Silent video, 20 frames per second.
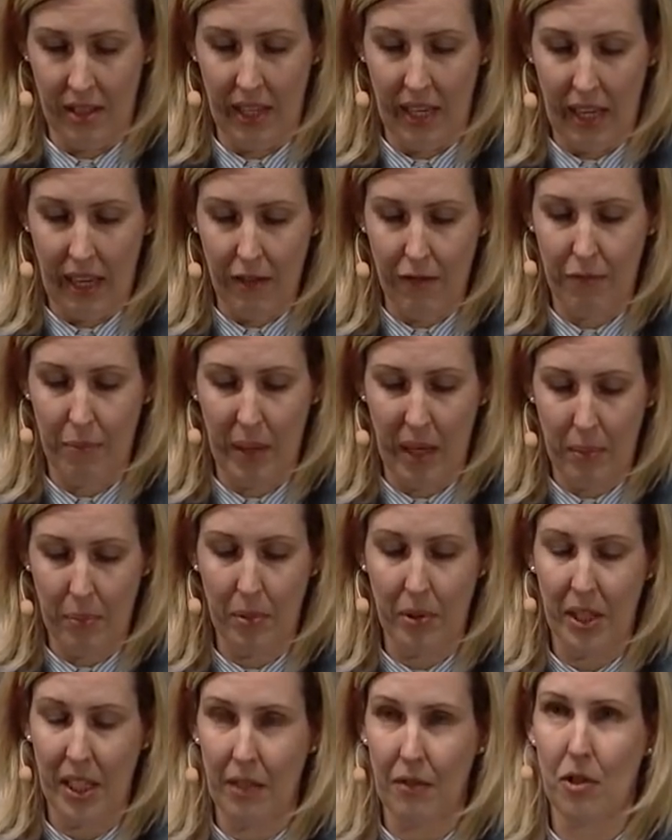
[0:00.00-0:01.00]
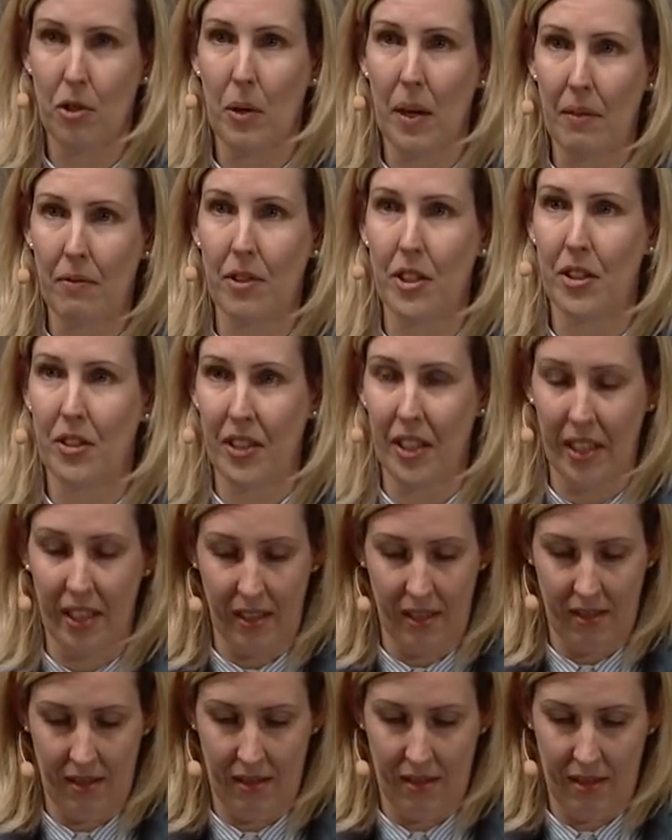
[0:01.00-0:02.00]
that if people give you
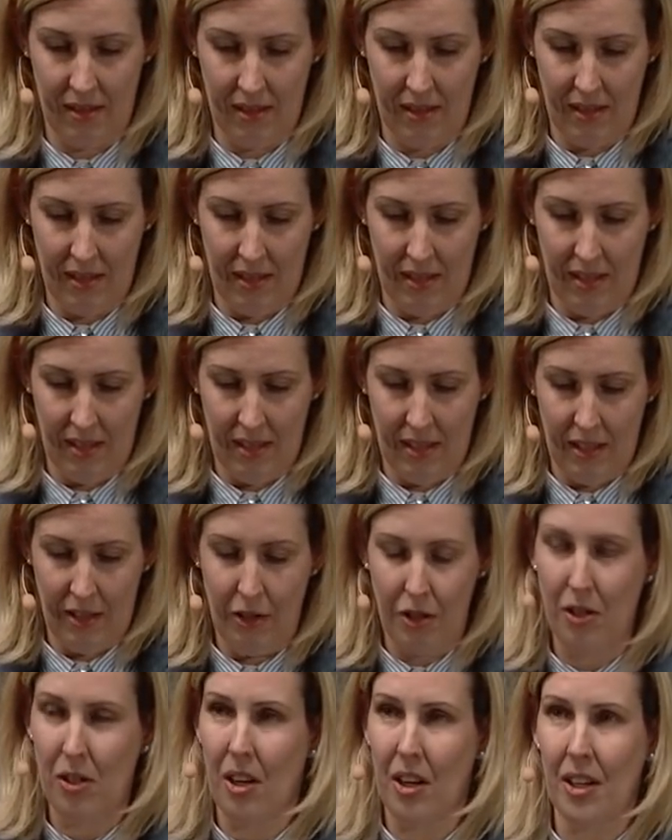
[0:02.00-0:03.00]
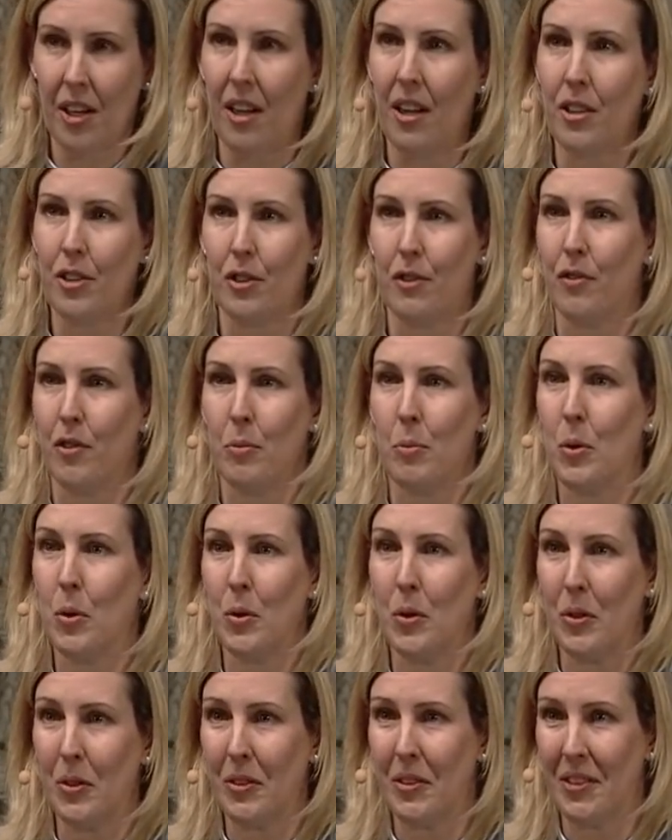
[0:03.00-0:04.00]
everything, you can't ask for
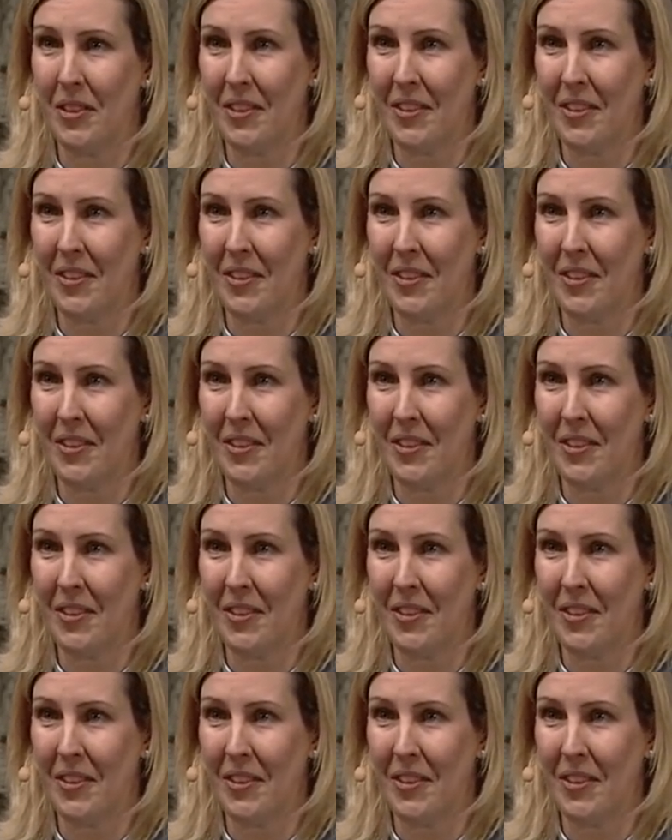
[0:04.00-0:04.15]
more.